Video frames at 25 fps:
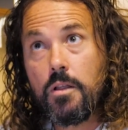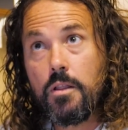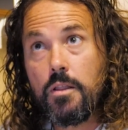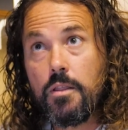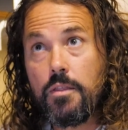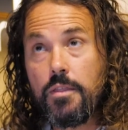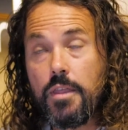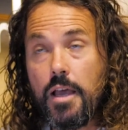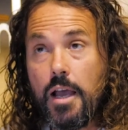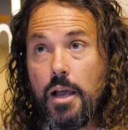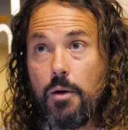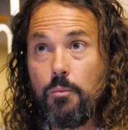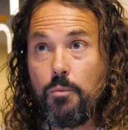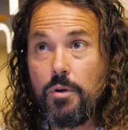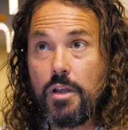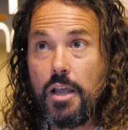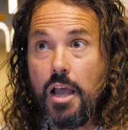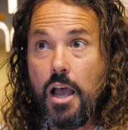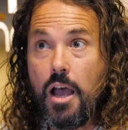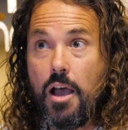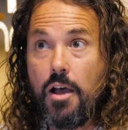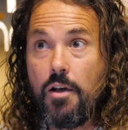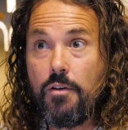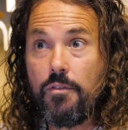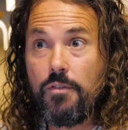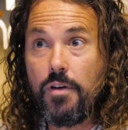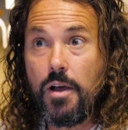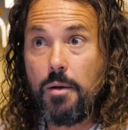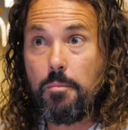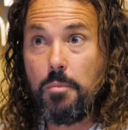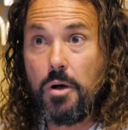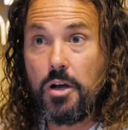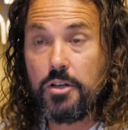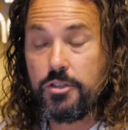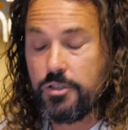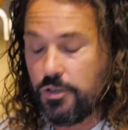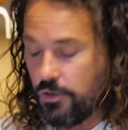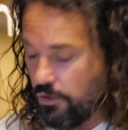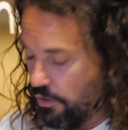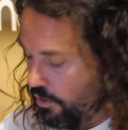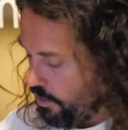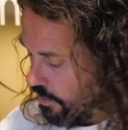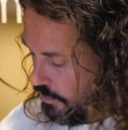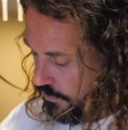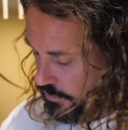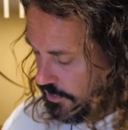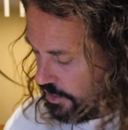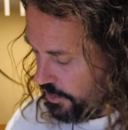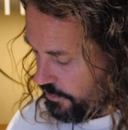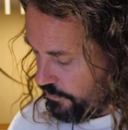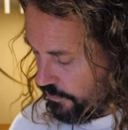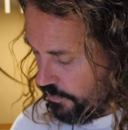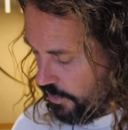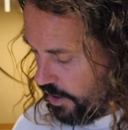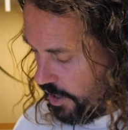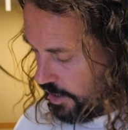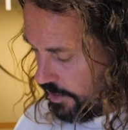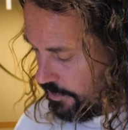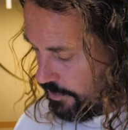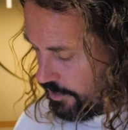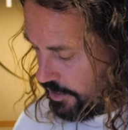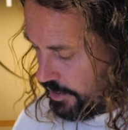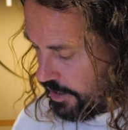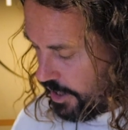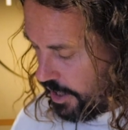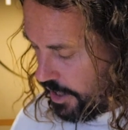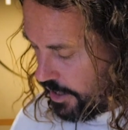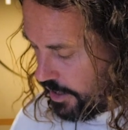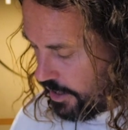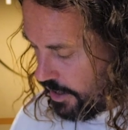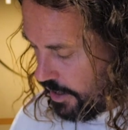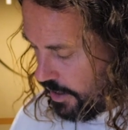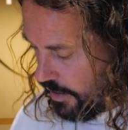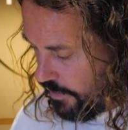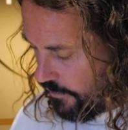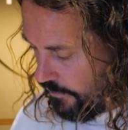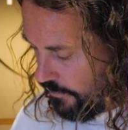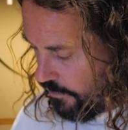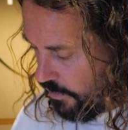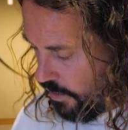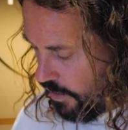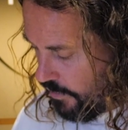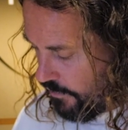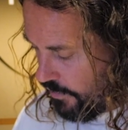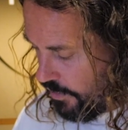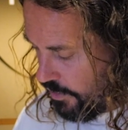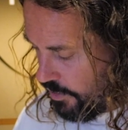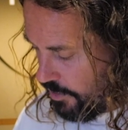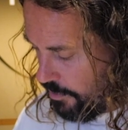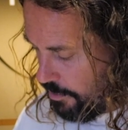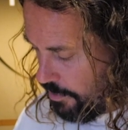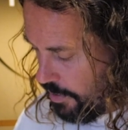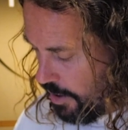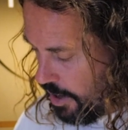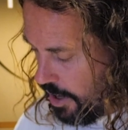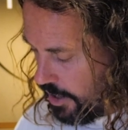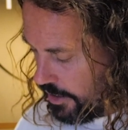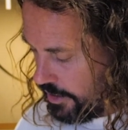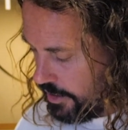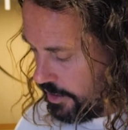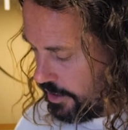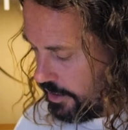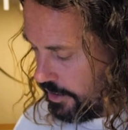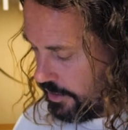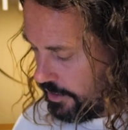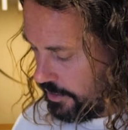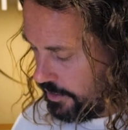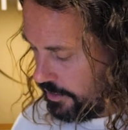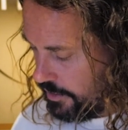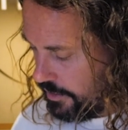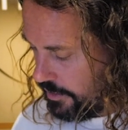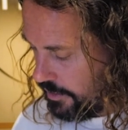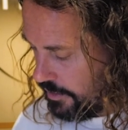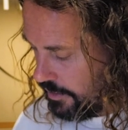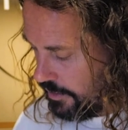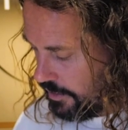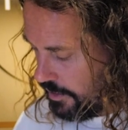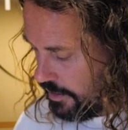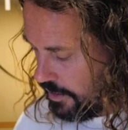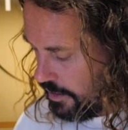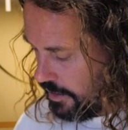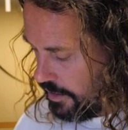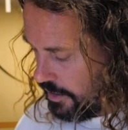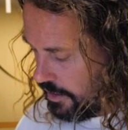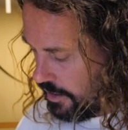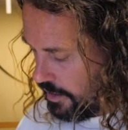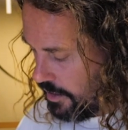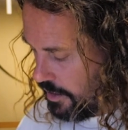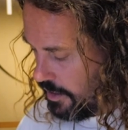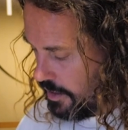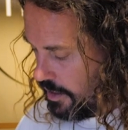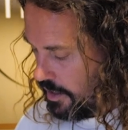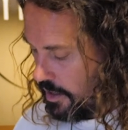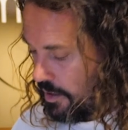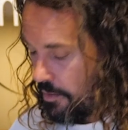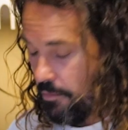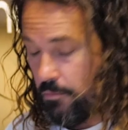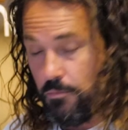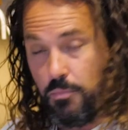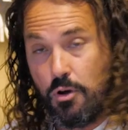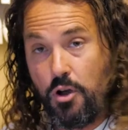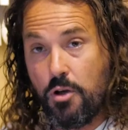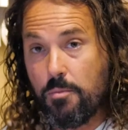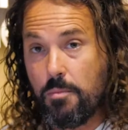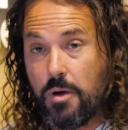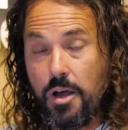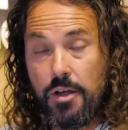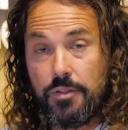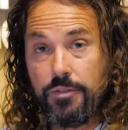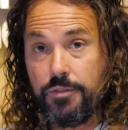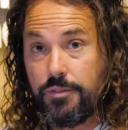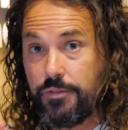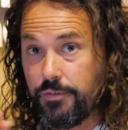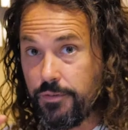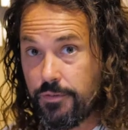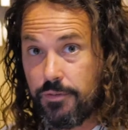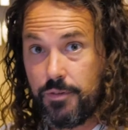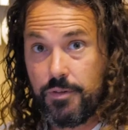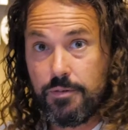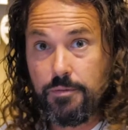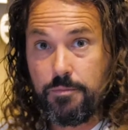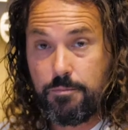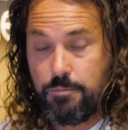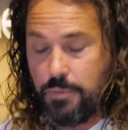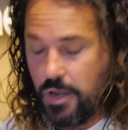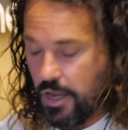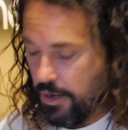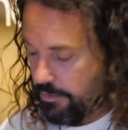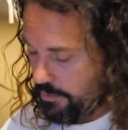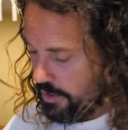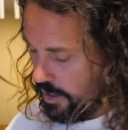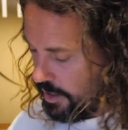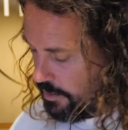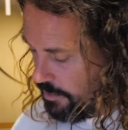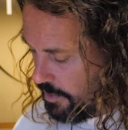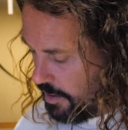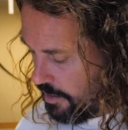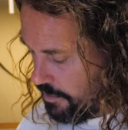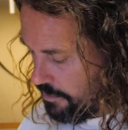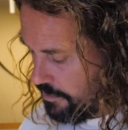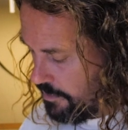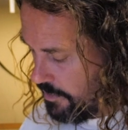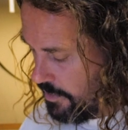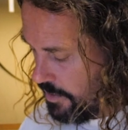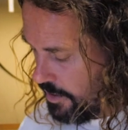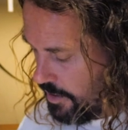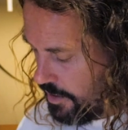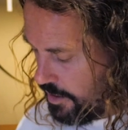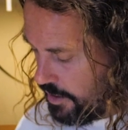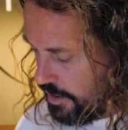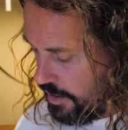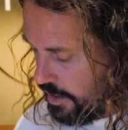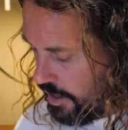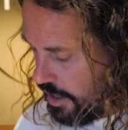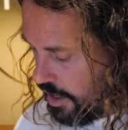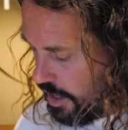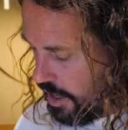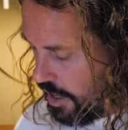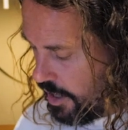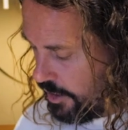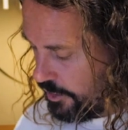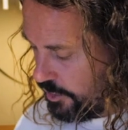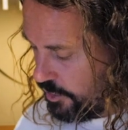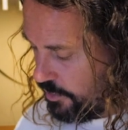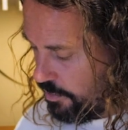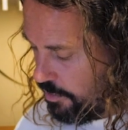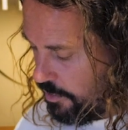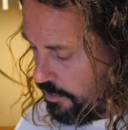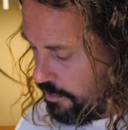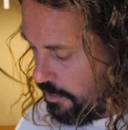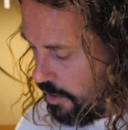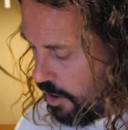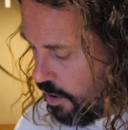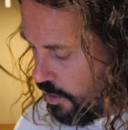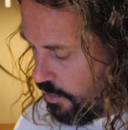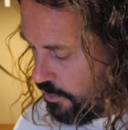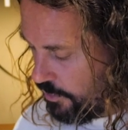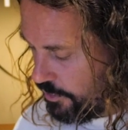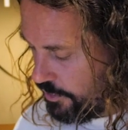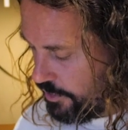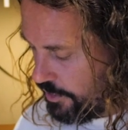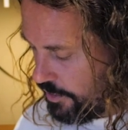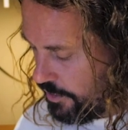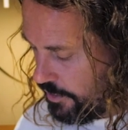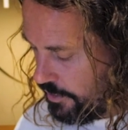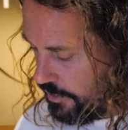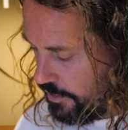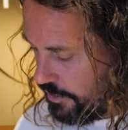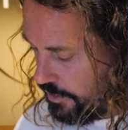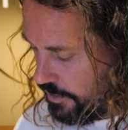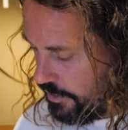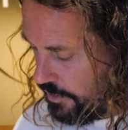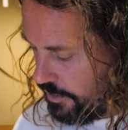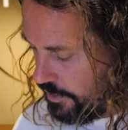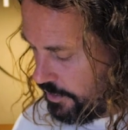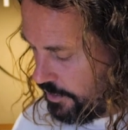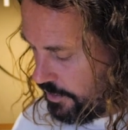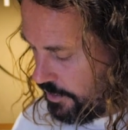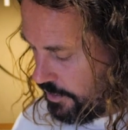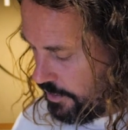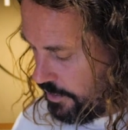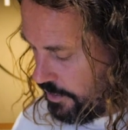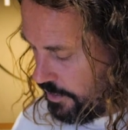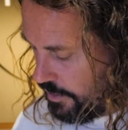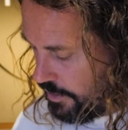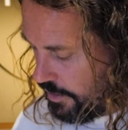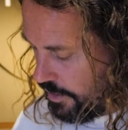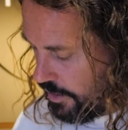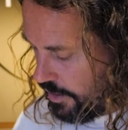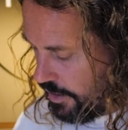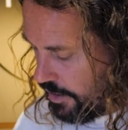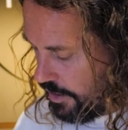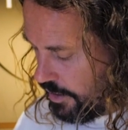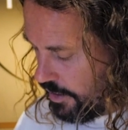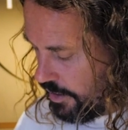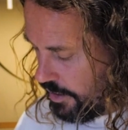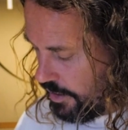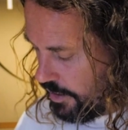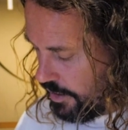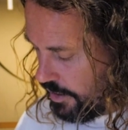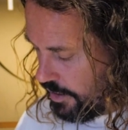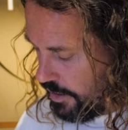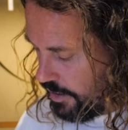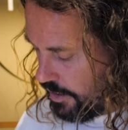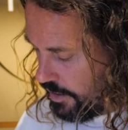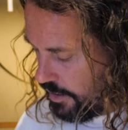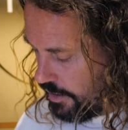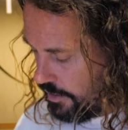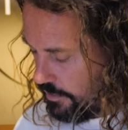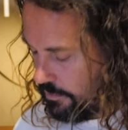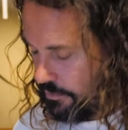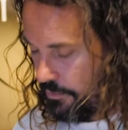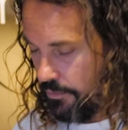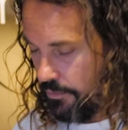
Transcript: that we have a budget of, just for argument's sake, $500 per month, bare minimum, to promote. Our